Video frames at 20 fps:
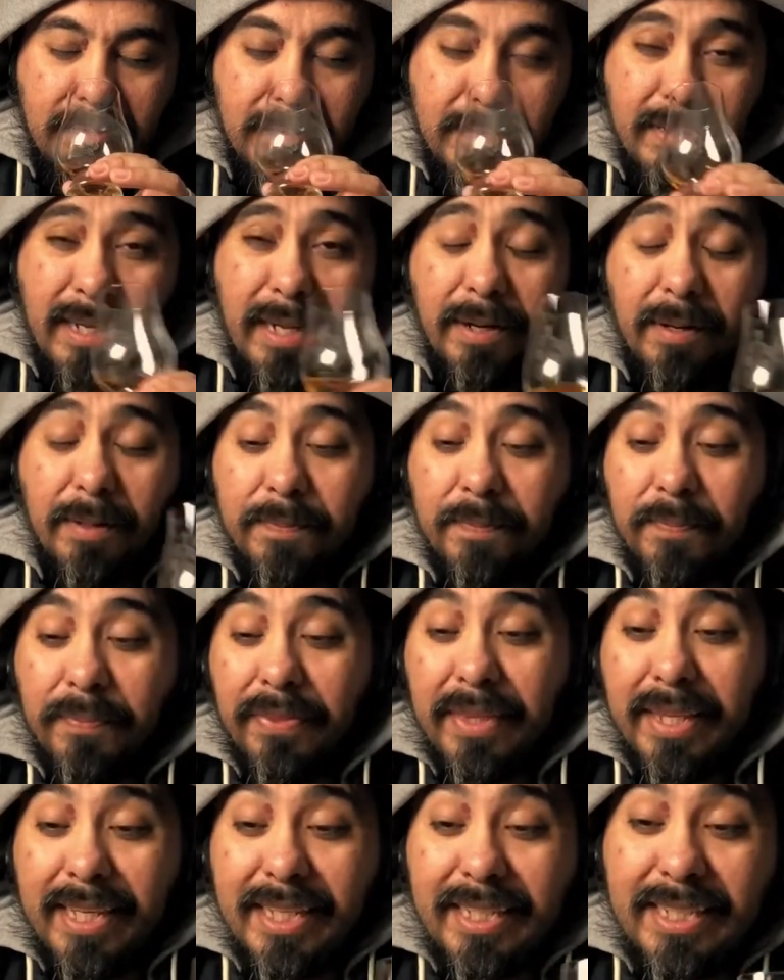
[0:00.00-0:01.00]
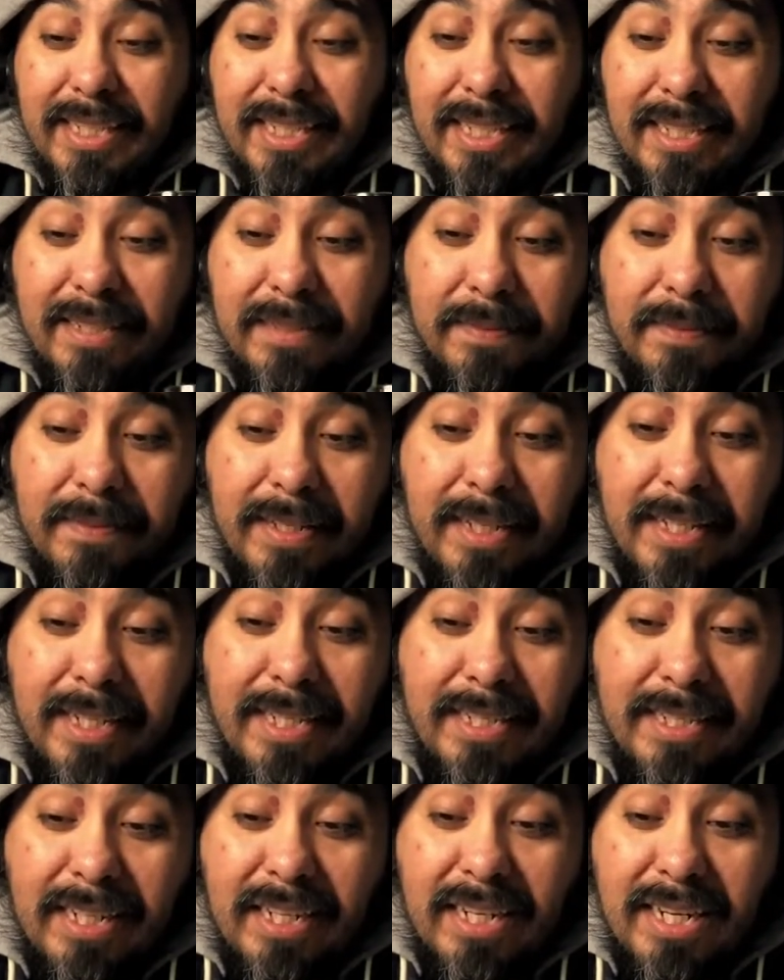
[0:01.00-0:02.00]
now this
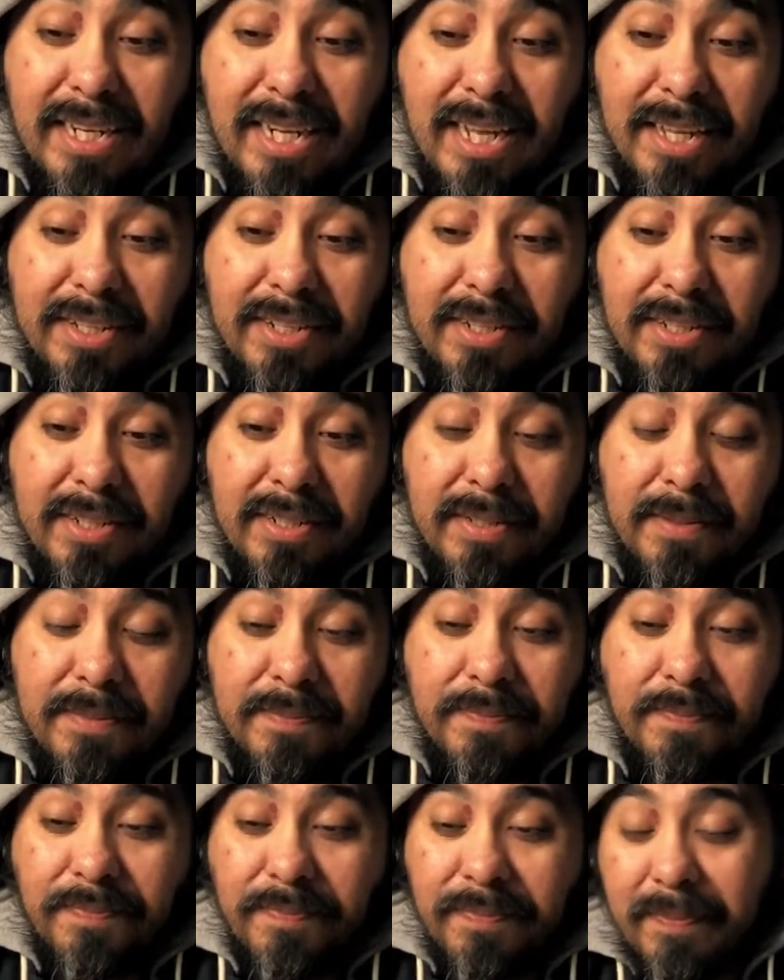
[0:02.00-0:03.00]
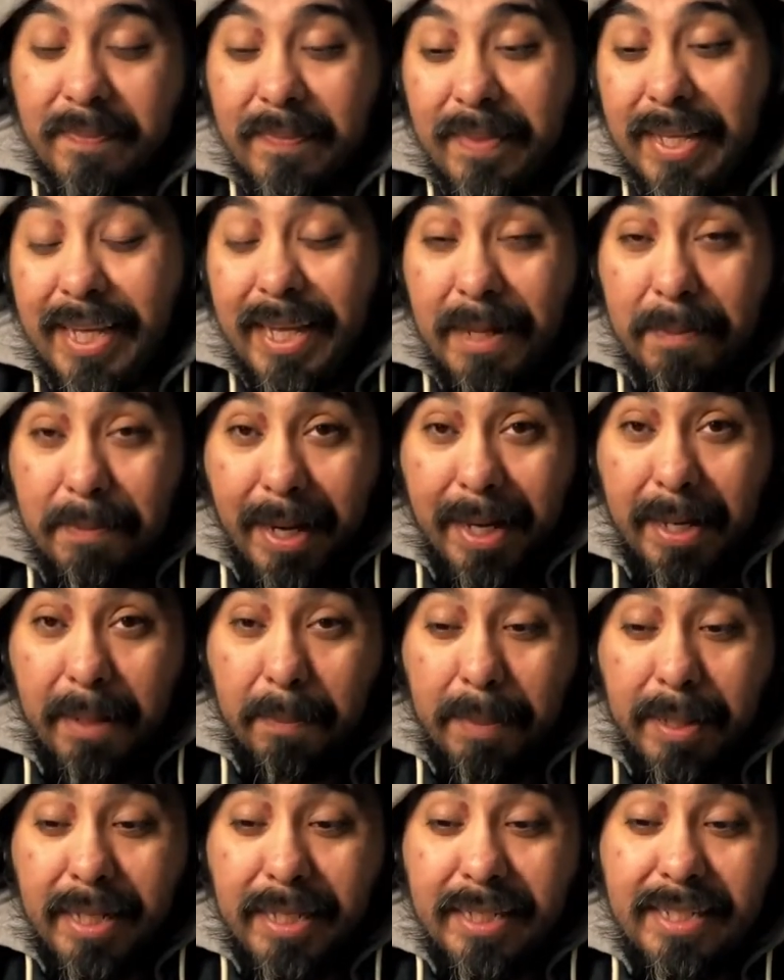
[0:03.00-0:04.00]
is another in my
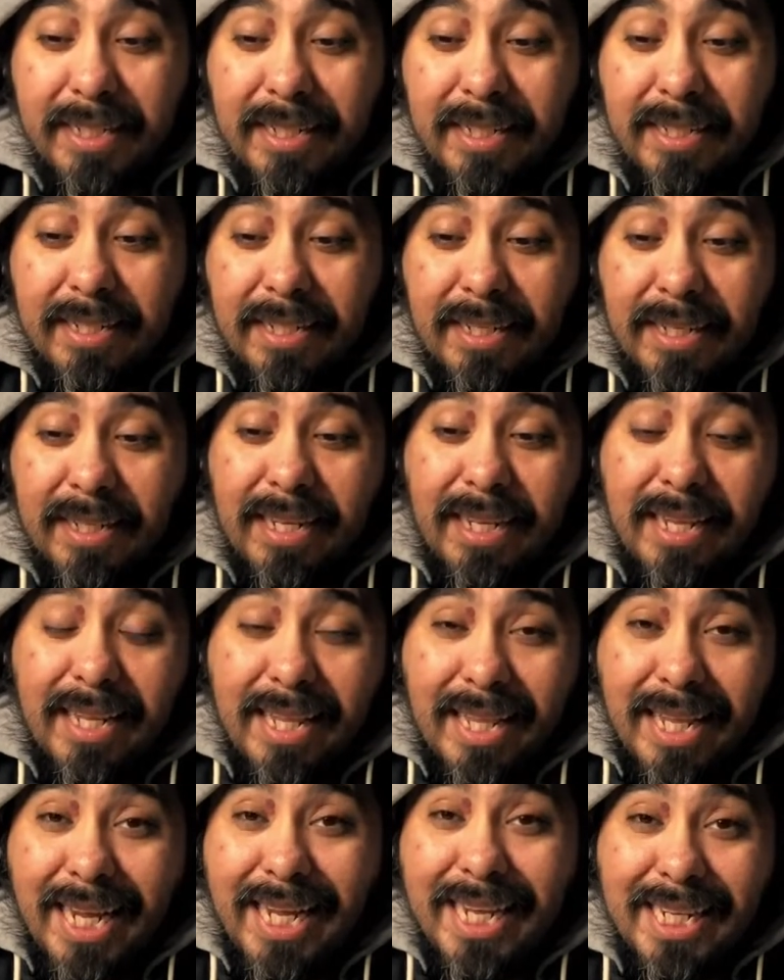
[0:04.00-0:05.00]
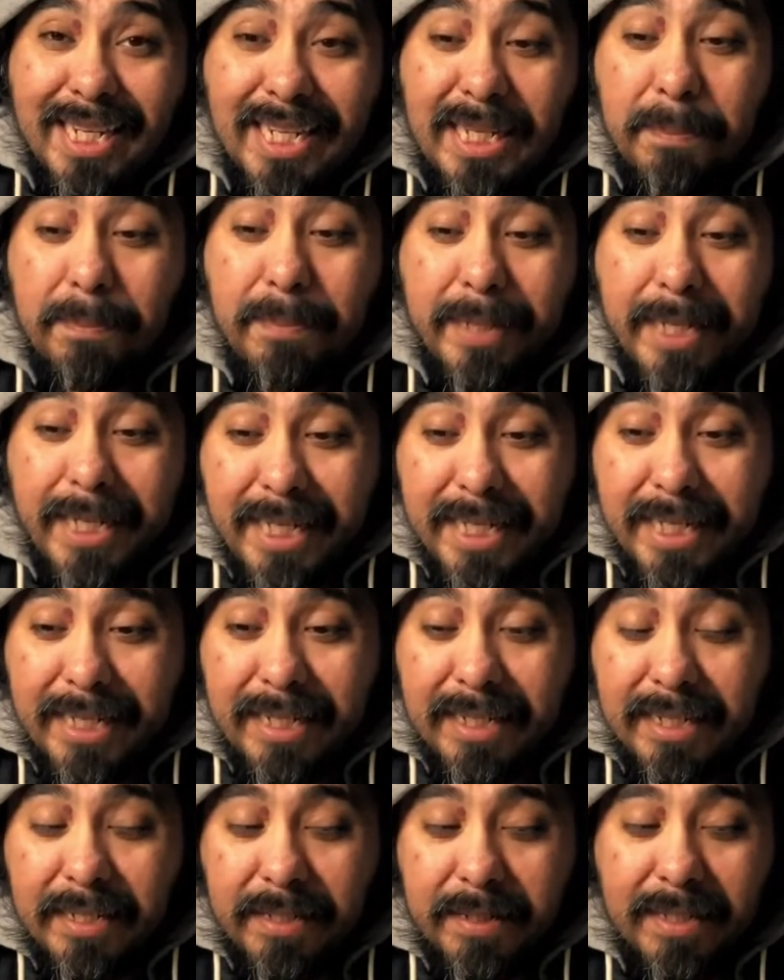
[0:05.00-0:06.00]
opinion, lightly peated.